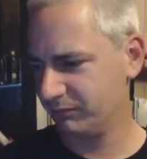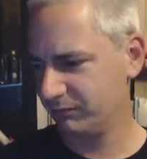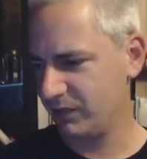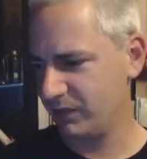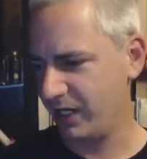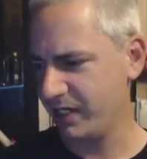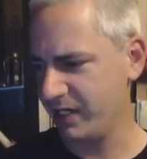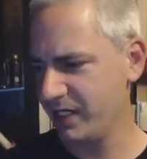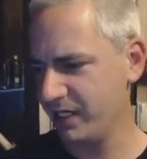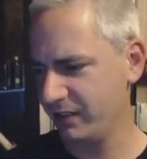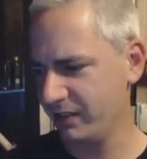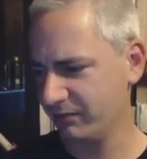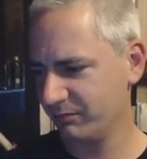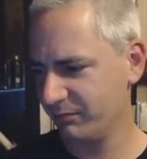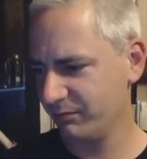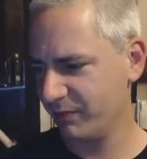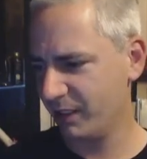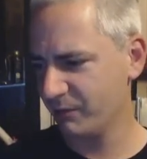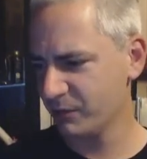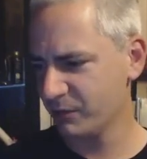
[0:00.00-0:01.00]
Denny,
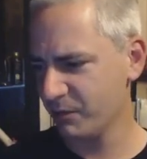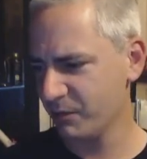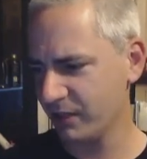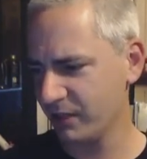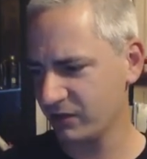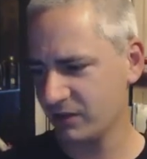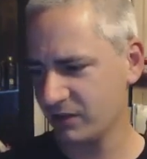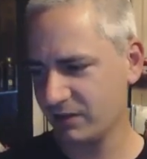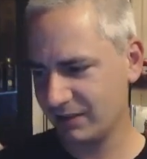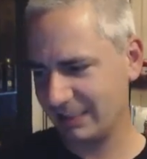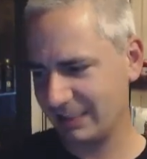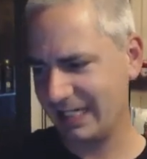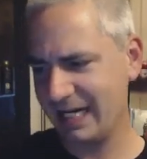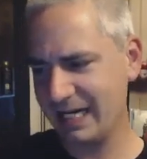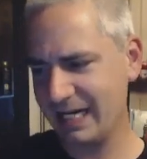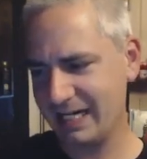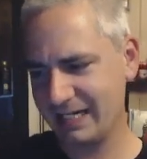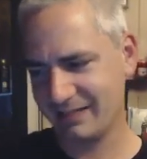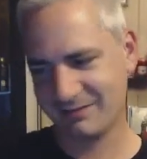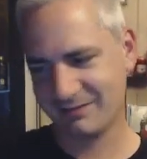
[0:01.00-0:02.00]
Palm Springs.
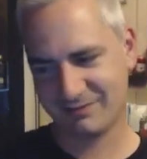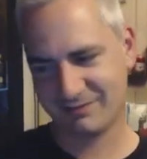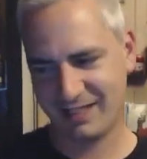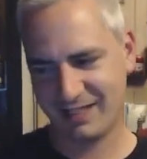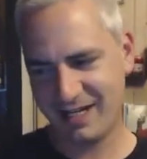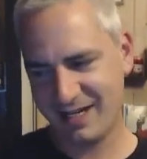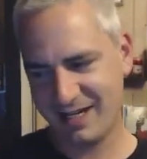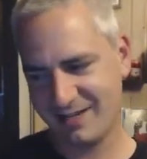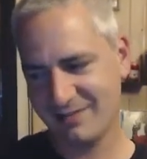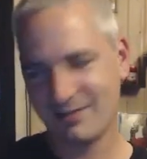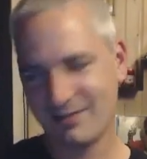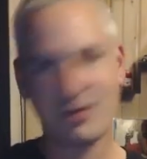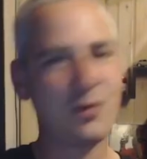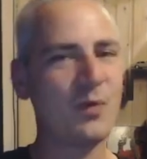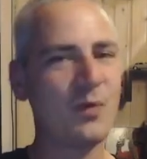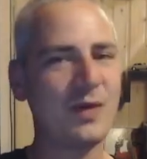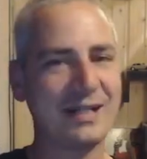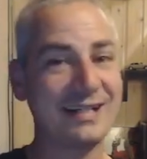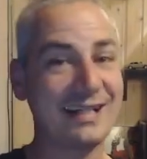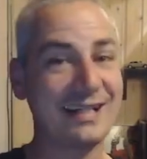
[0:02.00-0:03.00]
Yeah.
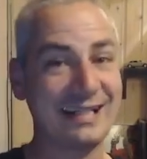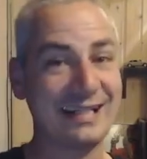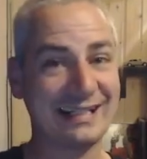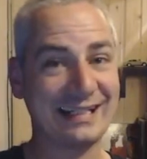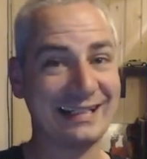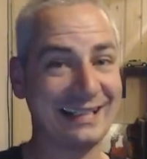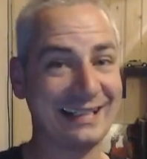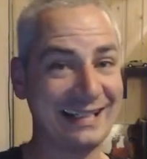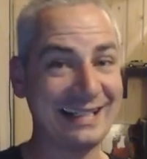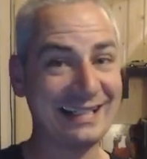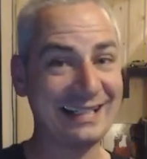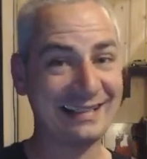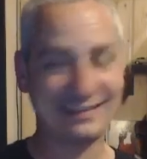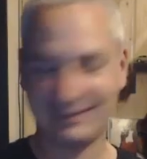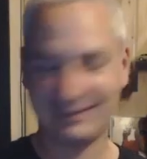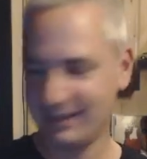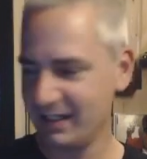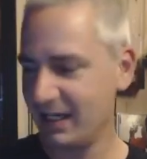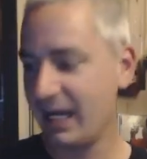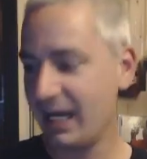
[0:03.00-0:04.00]
Done. Yeah.
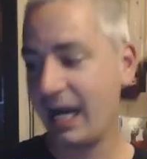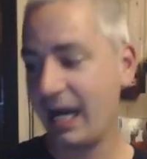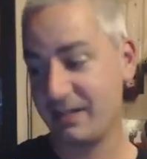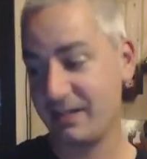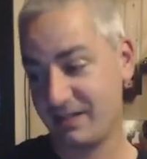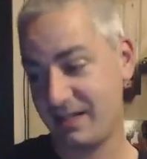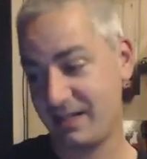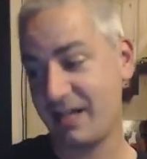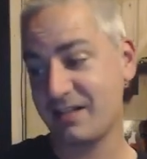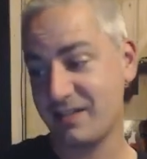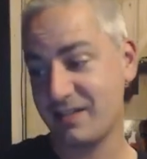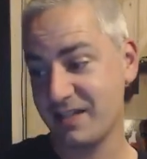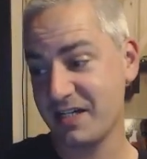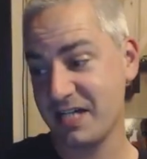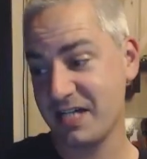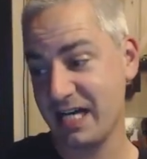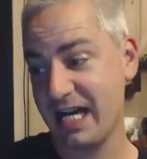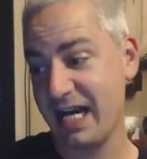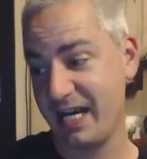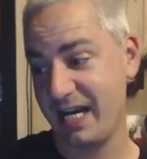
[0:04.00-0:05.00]
That's the
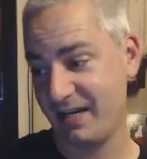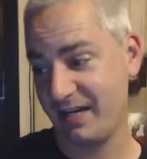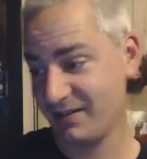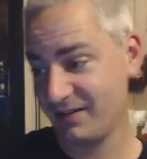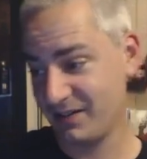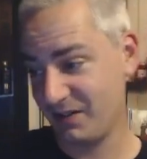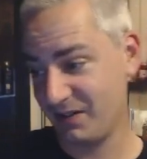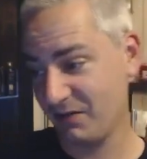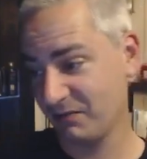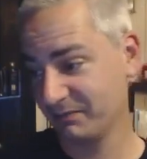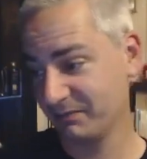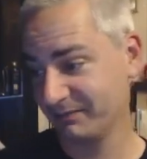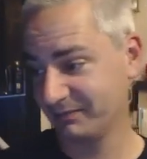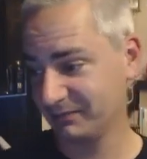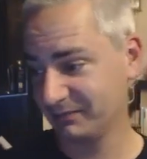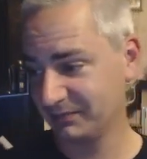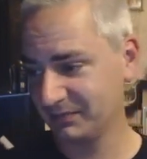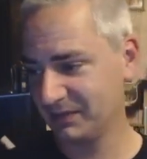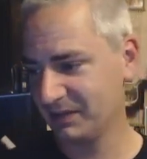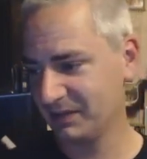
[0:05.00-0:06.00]
delay, so
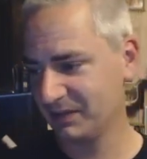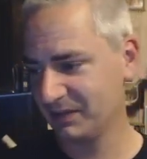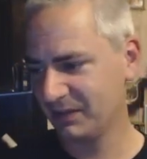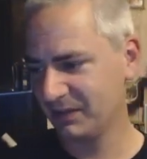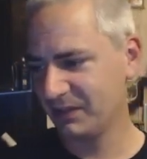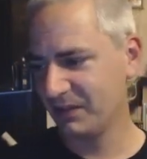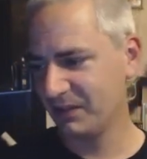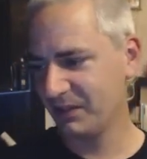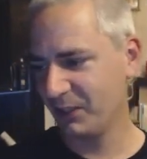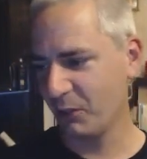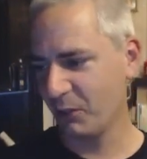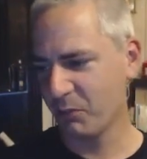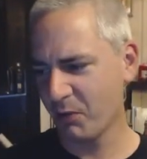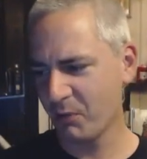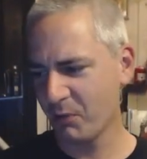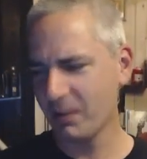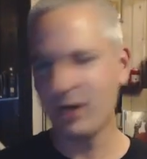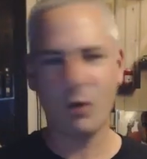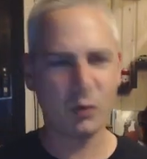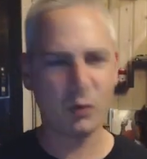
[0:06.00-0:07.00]
you're
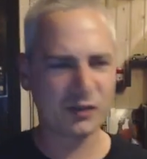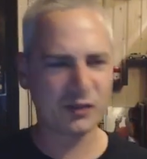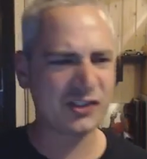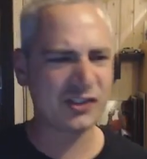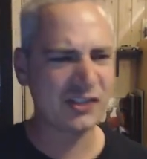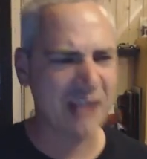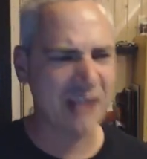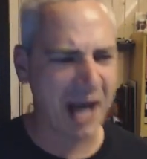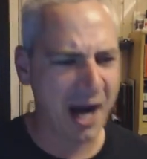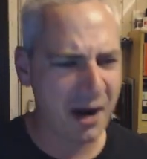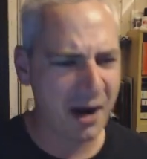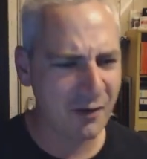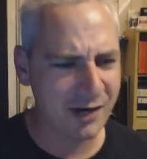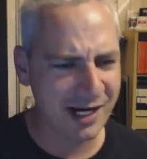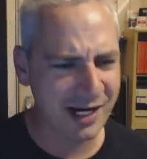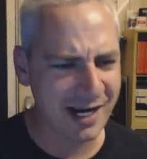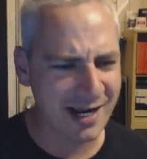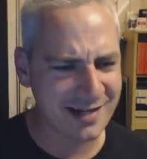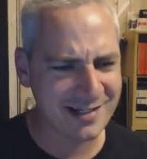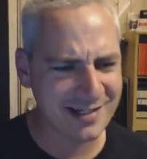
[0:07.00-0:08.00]
probably all
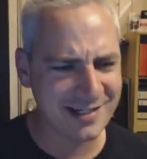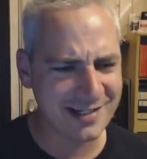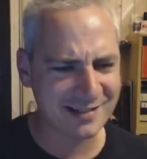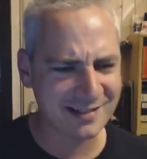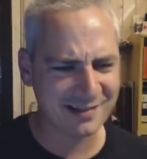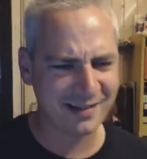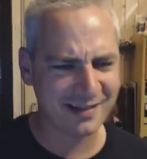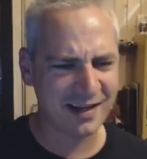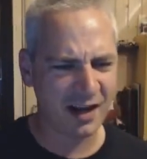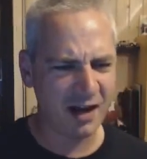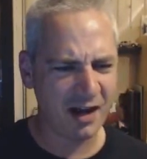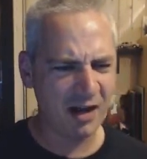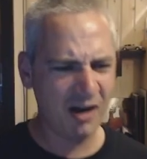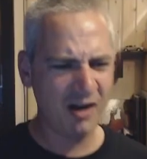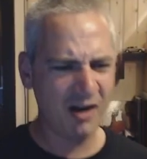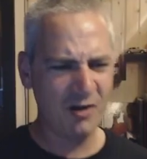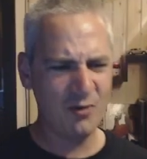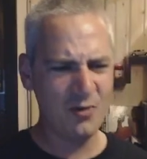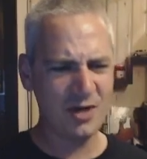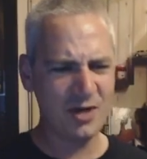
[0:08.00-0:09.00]
staring at it and thinking,
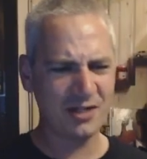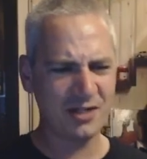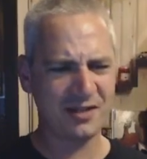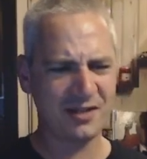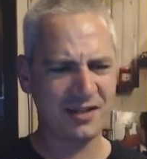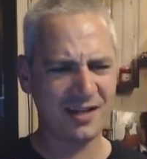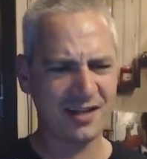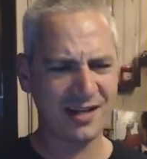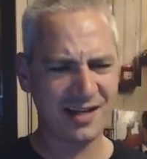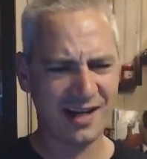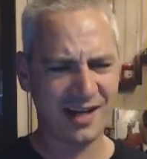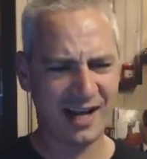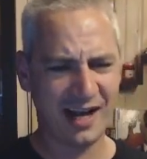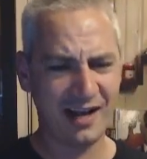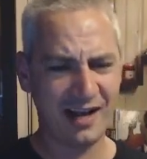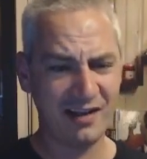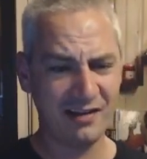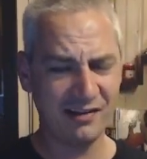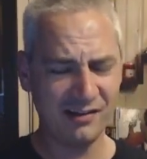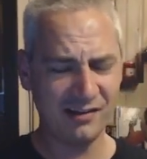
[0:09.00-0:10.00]
oh, what the
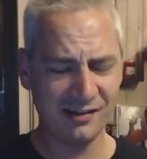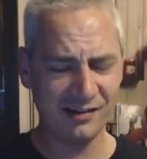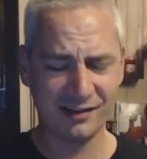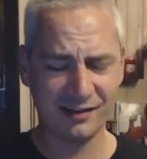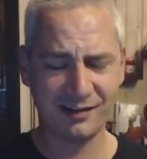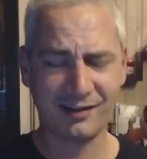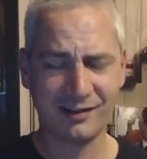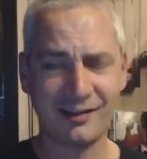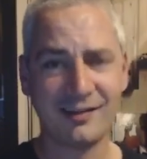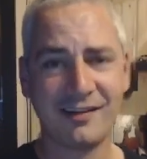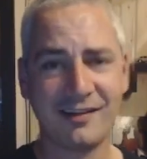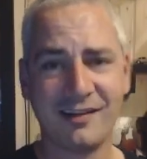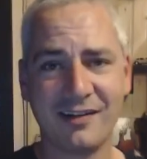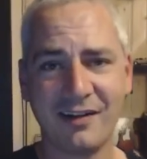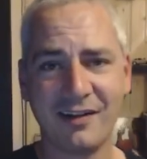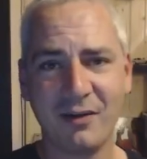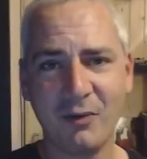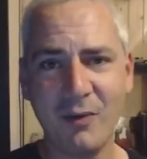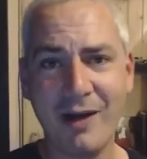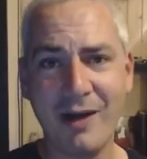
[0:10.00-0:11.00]
hell?
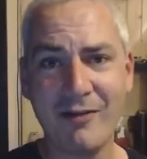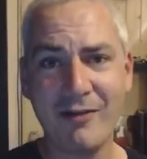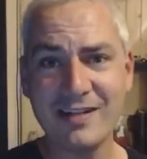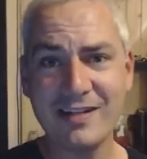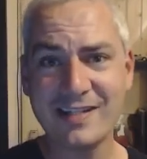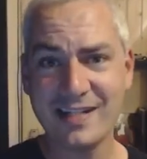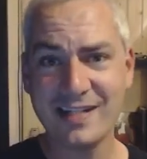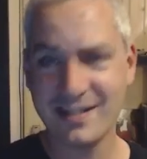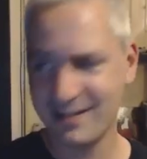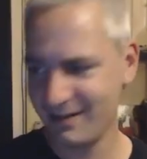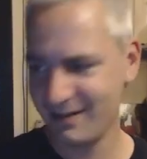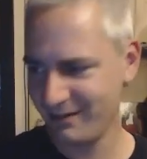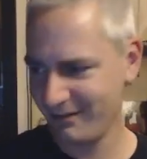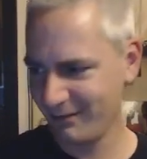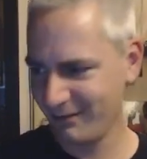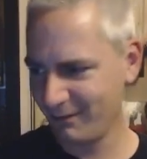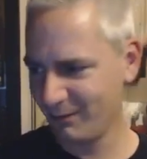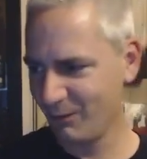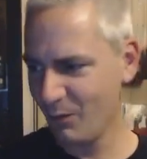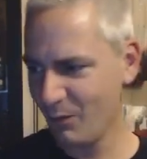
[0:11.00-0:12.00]
Where is it?
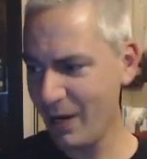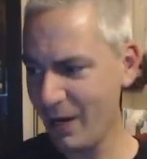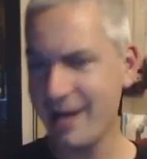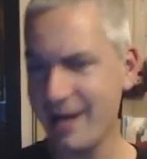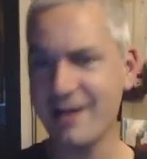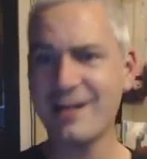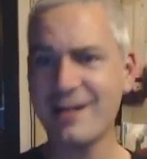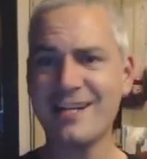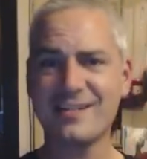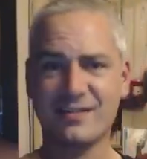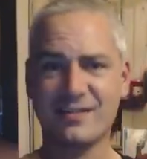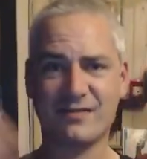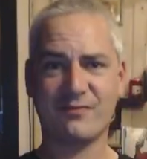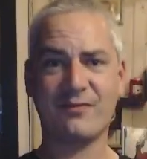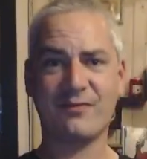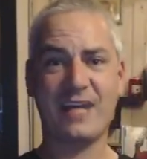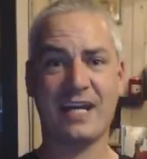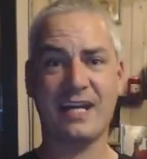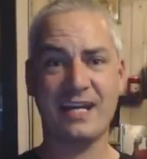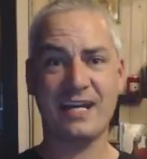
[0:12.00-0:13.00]
Where is
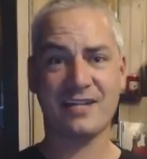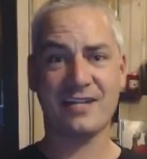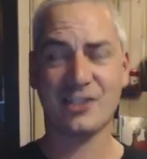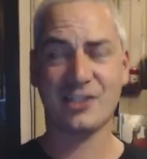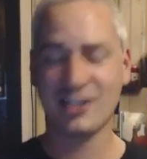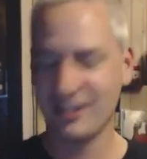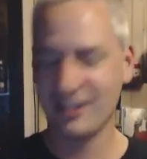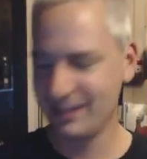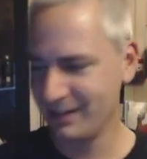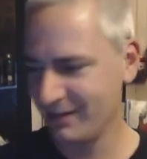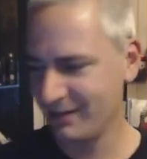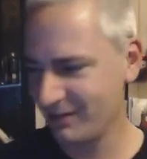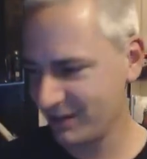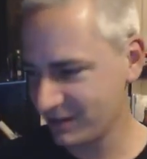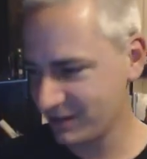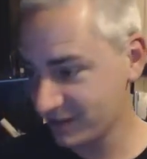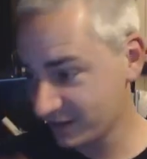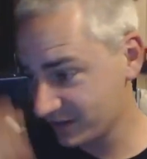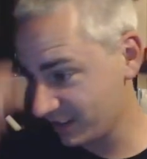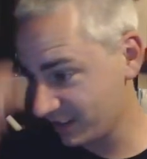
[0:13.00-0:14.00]
Fekesh?
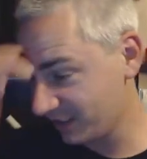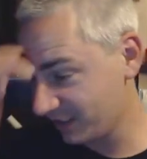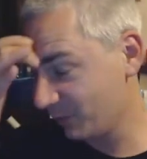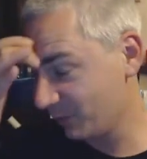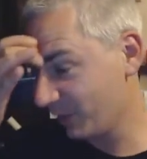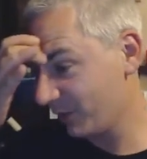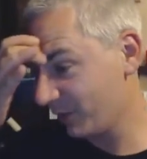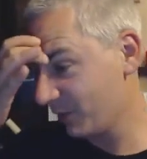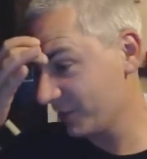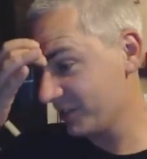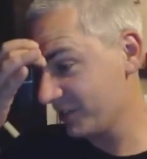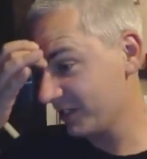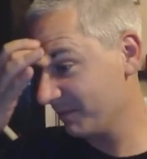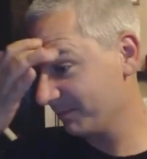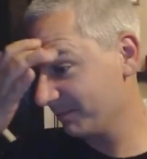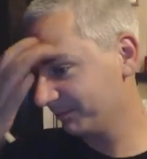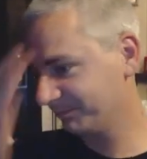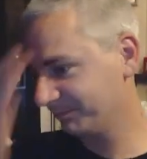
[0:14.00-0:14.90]
That's exactly what I wanted.